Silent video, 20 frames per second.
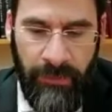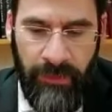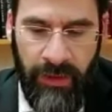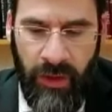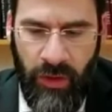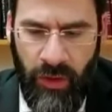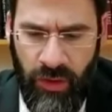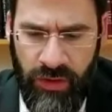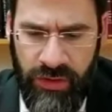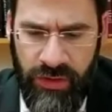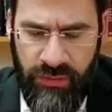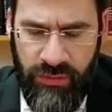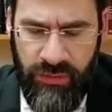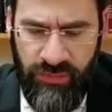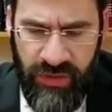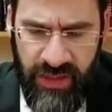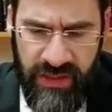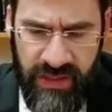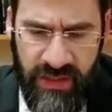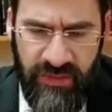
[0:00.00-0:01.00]
because the
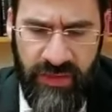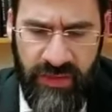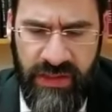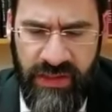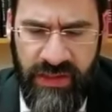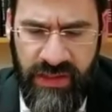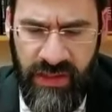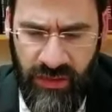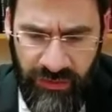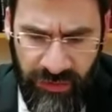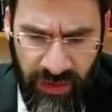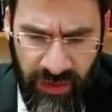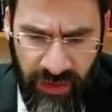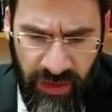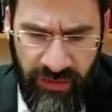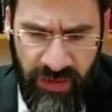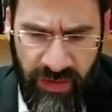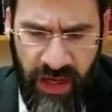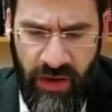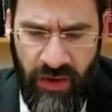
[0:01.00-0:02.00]
reason of the sin offering
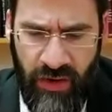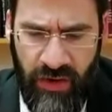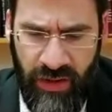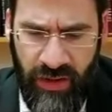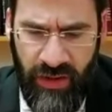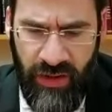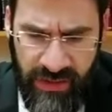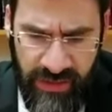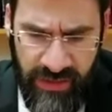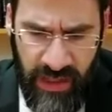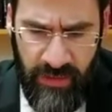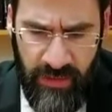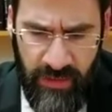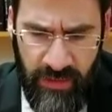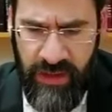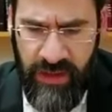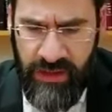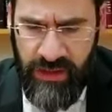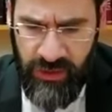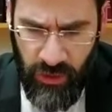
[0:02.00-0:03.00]
of Aaron is the same
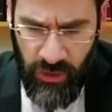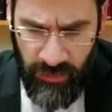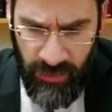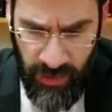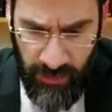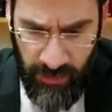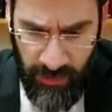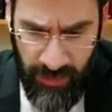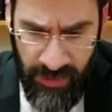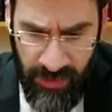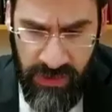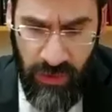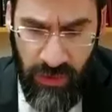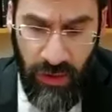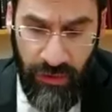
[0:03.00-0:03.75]
reason as Yom Kippur. That's